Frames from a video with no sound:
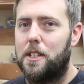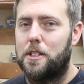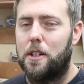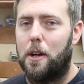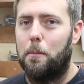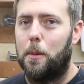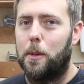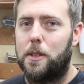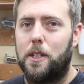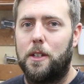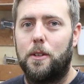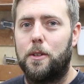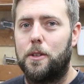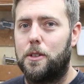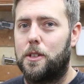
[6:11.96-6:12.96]
the stop button
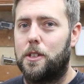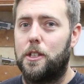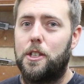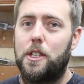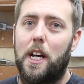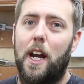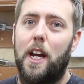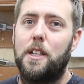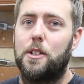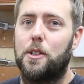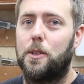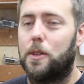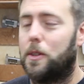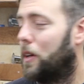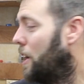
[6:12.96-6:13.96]
or just to change
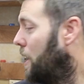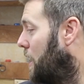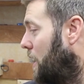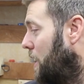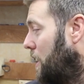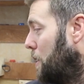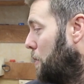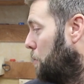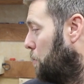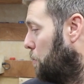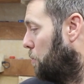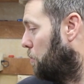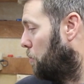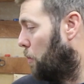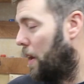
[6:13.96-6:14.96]
or, you know,
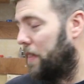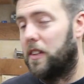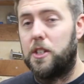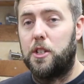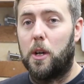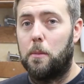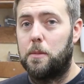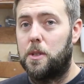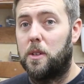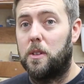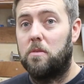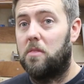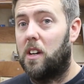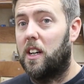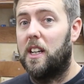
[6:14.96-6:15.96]
when the job's
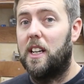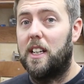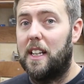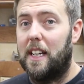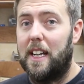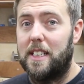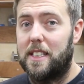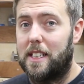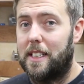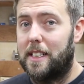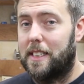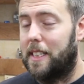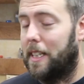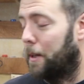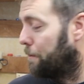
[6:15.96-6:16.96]
done, I can easily
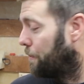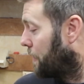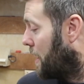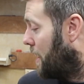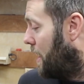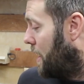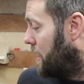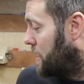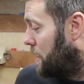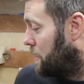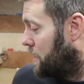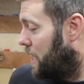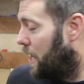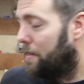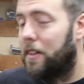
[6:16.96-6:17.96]
see. So
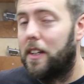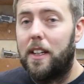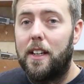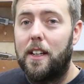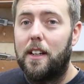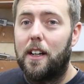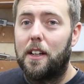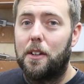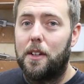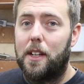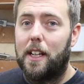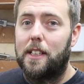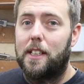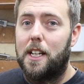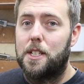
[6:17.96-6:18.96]
definitely a good
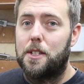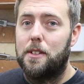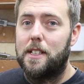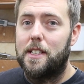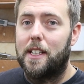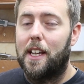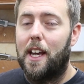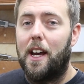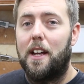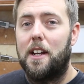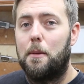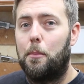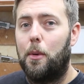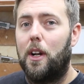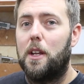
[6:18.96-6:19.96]
accessory to get
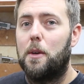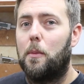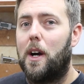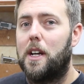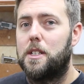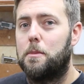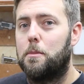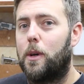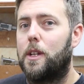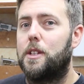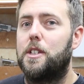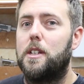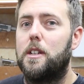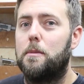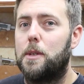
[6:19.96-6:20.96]
and a brilliant way to
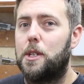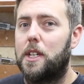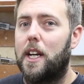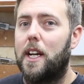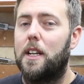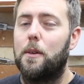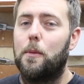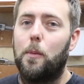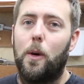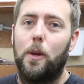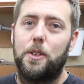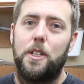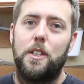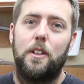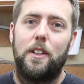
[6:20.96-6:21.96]
monitor your machine
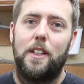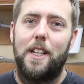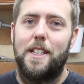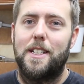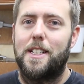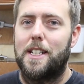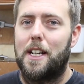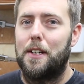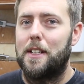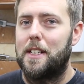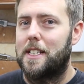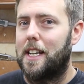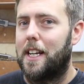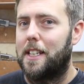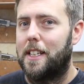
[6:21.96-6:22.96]
whilst you're not necessarily
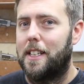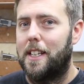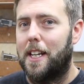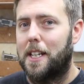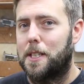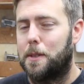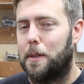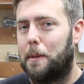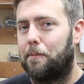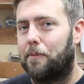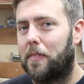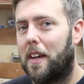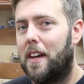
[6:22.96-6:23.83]
standing next to it.